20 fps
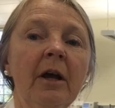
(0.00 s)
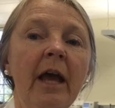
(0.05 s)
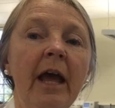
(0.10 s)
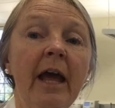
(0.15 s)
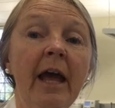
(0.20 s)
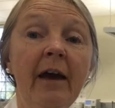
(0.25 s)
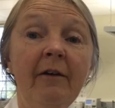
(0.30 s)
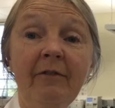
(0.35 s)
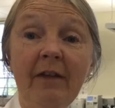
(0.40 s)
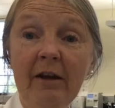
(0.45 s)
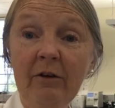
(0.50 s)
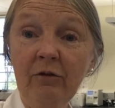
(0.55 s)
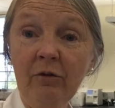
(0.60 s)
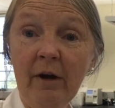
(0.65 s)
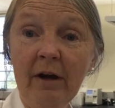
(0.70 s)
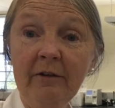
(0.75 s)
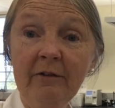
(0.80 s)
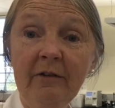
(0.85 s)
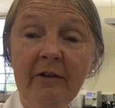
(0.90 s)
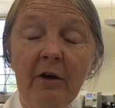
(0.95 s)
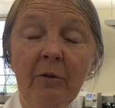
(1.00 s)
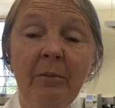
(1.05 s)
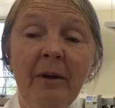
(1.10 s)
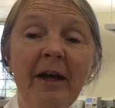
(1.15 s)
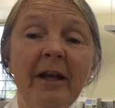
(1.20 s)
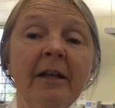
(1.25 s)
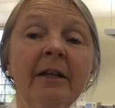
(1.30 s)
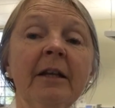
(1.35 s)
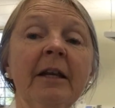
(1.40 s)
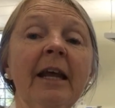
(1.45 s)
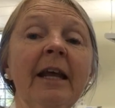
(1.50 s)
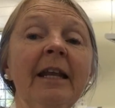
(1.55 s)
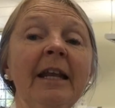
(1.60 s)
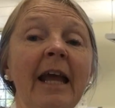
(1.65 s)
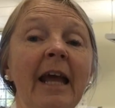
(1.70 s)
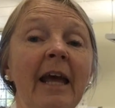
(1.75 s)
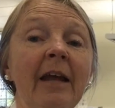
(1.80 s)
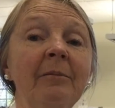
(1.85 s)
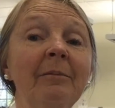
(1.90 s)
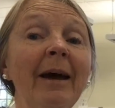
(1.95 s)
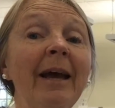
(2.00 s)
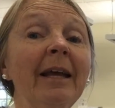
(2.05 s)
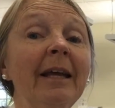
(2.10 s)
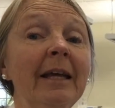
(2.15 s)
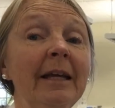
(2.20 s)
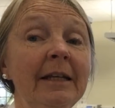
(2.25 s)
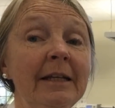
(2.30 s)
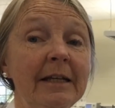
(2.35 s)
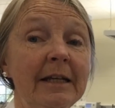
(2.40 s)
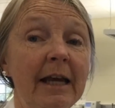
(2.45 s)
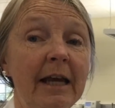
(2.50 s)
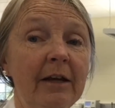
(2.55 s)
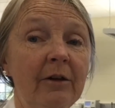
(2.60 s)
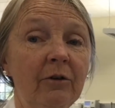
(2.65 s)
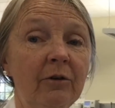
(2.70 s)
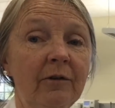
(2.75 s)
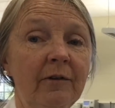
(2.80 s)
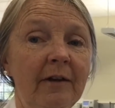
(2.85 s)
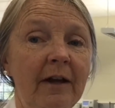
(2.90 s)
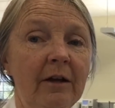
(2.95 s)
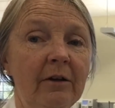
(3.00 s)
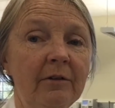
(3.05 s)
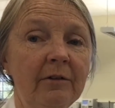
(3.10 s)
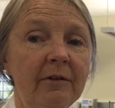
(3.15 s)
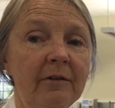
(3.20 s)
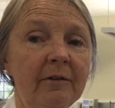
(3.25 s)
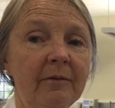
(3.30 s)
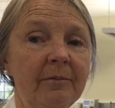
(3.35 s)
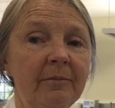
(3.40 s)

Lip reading: and have that dry cell button and add my indicator cells.